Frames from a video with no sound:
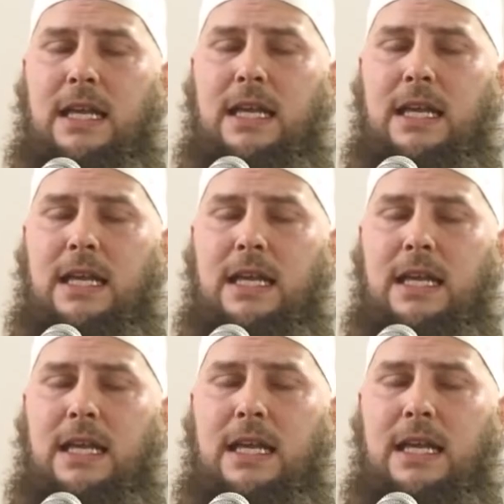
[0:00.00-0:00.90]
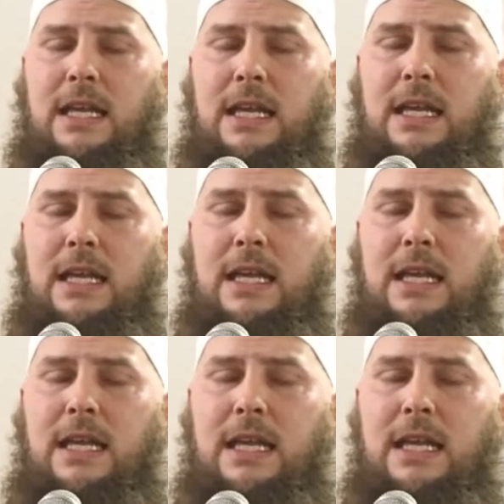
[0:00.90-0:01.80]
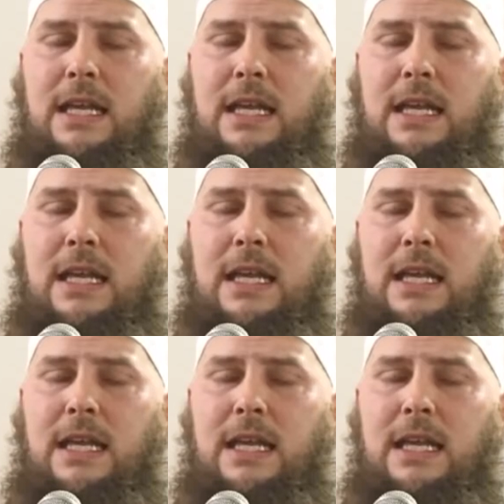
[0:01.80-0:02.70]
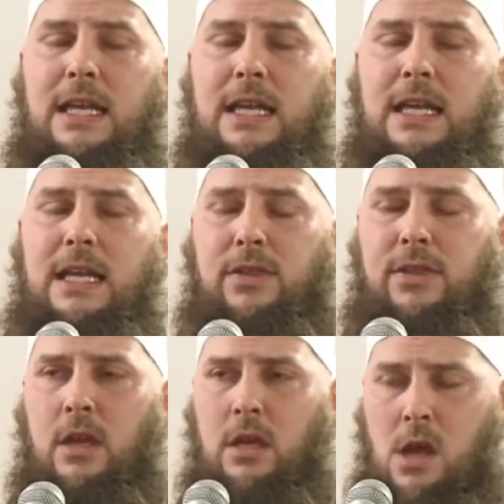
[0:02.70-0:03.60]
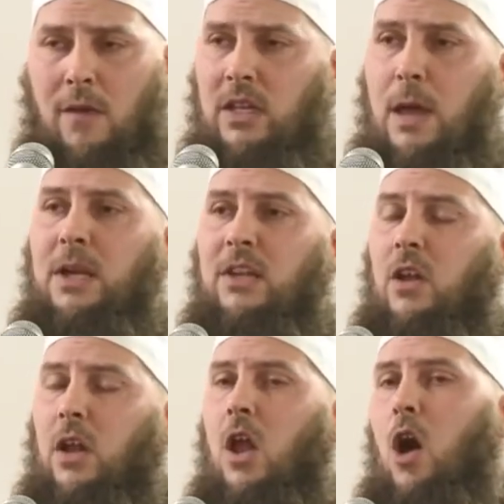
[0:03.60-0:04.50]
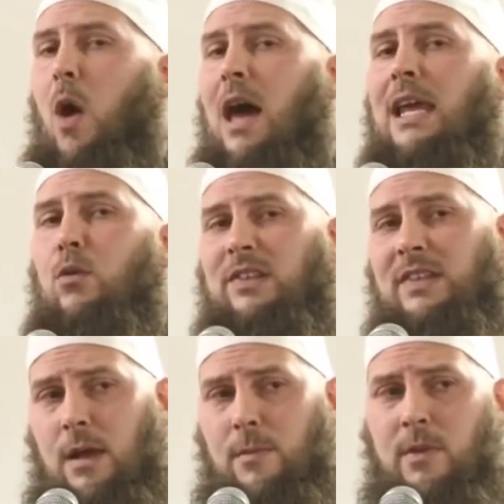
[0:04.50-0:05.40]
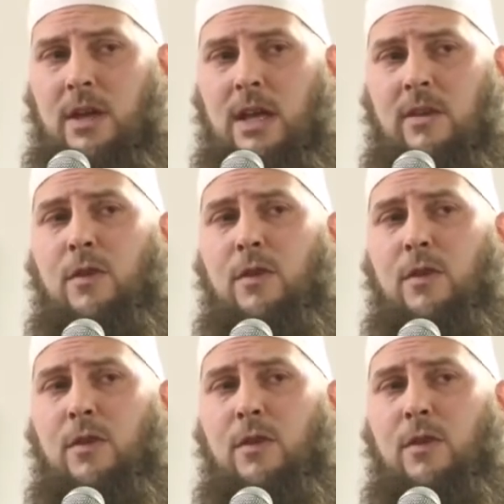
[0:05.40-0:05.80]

to pay attention to. And today what we're going to mention is a short hadith of the Nabi sallallahu alayhi wasallam.